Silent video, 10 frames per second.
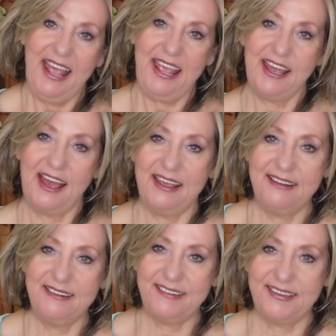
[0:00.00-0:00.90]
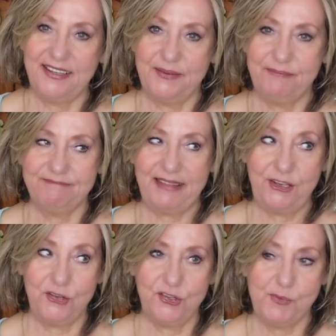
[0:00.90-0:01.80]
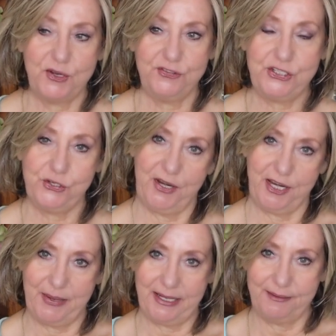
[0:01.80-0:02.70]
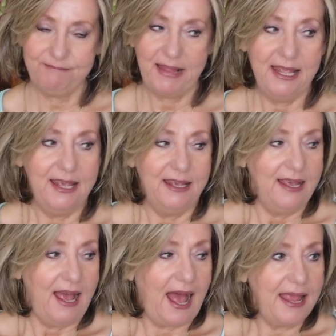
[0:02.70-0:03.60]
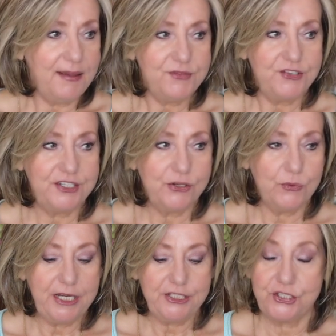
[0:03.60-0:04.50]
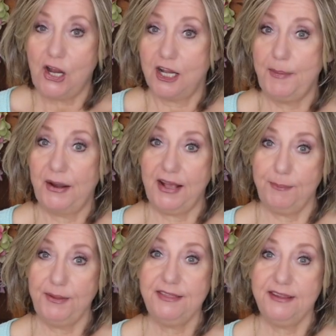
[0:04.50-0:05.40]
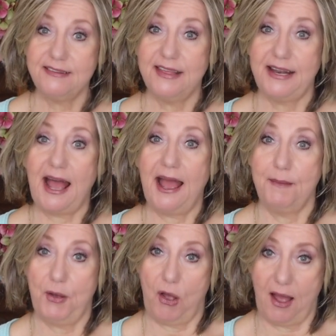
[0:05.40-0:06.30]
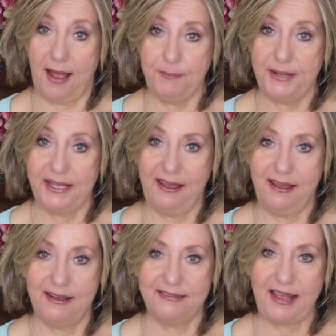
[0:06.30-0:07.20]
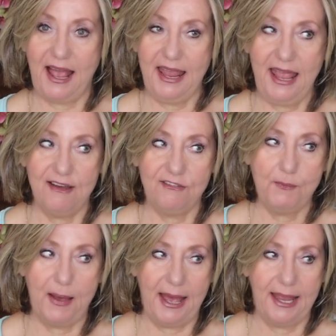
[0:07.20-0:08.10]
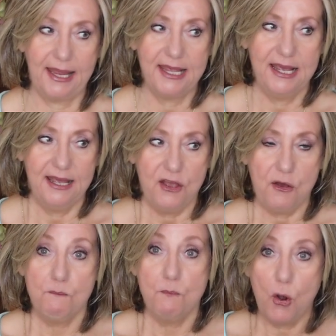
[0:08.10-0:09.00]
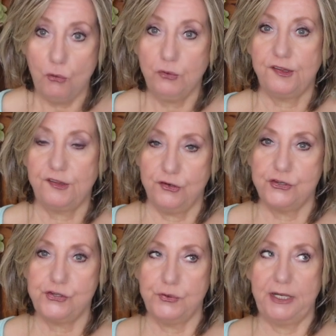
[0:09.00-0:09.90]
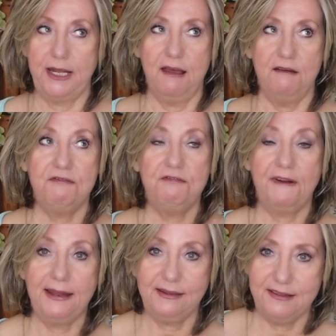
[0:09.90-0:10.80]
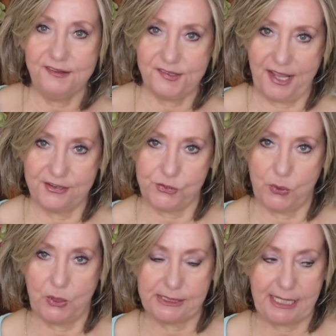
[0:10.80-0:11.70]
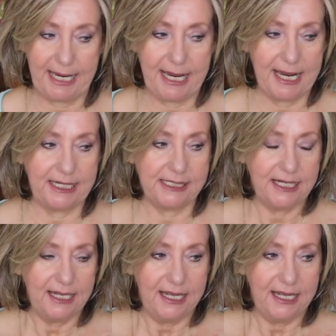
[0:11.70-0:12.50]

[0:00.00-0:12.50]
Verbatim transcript: Hey guys, thank you so much for joining me. I'm going to talk about a couple of things that I bought because I have my Mohs surgery finally scheduled and